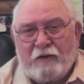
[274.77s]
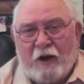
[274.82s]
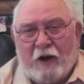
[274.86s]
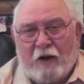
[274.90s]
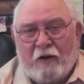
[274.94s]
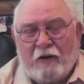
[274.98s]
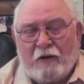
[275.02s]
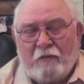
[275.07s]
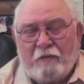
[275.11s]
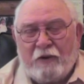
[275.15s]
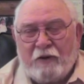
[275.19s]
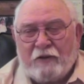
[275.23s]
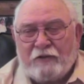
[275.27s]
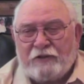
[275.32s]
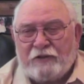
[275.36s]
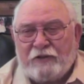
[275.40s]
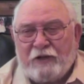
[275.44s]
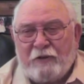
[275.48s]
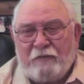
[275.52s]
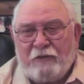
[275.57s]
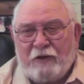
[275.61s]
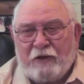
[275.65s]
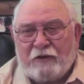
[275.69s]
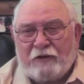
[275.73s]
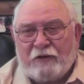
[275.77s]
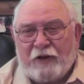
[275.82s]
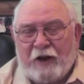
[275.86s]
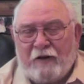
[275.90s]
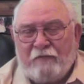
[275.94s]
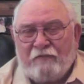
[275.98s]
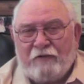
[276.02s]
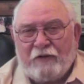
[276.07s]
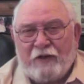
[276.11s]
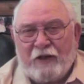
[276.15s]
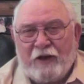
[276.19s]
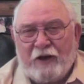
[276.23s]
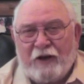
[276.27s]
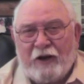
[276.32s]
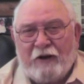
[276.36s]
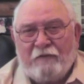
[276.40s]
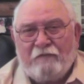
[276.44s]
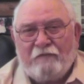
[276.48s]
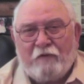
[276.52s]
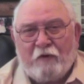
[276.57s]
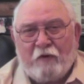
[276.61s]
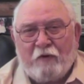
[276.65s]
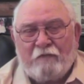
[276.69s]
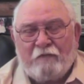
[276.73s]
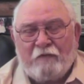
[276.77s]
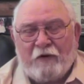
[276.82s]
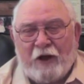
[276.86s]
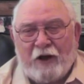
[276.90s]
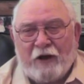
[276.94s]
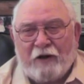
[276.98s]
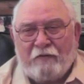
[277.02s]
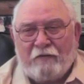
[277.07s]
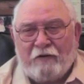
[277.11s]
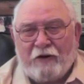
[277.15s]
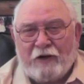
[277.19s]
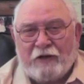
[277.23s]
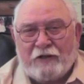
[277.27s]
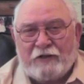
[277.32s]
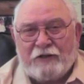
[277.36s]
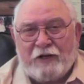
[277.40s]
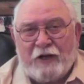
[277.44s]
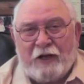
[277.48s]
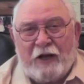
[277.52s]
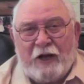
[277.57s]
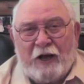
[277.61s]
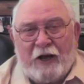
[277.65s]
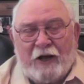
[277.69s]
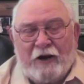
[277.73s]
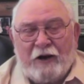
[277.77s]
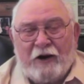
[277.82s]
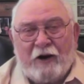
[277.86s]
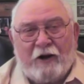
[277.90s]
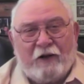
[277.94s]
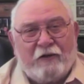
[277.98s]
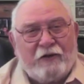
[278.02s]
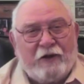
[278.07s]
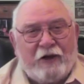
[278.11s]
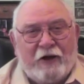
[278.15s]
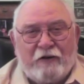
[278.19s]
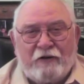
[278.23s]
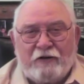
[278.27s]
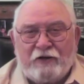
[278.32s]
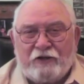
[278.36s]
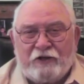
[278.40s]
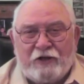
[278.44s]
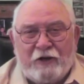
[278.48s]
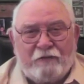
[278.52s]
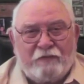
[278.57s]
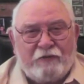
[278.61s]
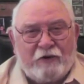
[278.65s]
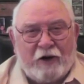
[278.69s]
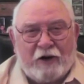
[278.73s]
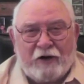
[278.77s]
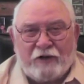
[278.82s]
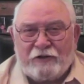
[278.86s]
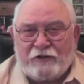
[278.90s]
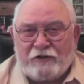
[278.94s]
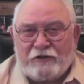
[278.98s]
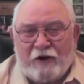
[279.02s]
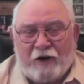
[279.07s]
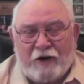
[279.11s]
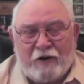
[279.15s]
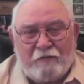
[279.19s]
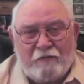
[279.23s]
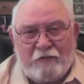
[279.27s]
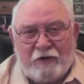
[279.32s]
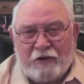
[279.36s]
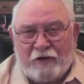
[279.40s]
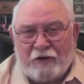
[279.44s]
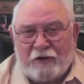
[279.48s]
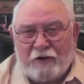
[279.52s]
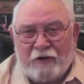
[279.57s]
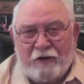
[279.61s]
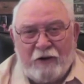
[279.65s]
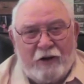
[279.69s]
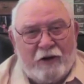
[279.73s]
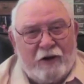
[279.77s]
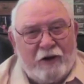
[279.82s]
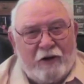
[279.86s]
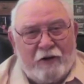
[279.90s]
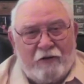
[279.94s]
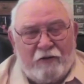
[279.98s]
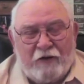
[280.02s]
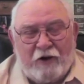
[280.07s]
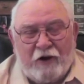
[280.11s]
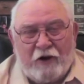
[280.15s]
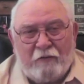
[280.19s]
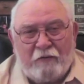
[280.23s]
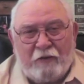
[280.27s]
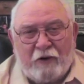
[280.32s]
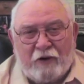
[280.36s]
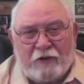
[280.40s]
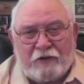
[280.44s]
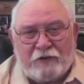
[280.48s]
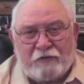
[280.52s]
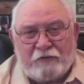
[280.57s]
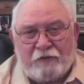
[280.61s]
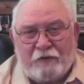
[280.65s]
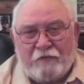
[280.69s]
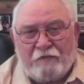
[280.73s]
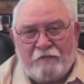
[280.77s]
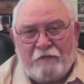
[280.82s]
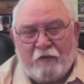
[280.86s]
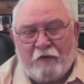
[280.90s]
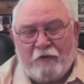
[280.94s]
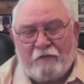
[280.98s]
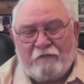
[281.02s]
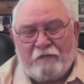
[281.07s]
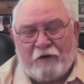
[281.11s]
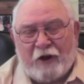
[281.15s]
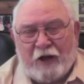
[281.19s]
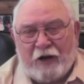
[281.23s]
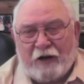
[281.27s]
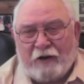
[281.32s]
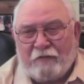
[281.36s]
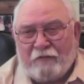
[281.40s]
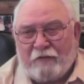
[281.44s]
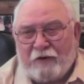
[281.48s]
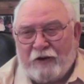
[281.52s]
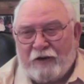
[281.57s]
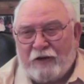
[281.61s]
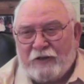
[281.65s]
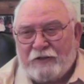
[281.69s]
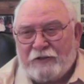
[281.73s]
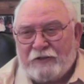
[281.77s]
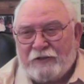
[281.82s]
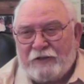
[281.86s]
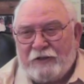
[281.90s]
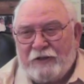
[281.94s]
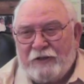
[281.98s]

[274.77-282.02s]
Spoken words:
all the boats they built after that had 4 flanking rudders, and all the other shipyards started building their boats with 4 flanking rudders.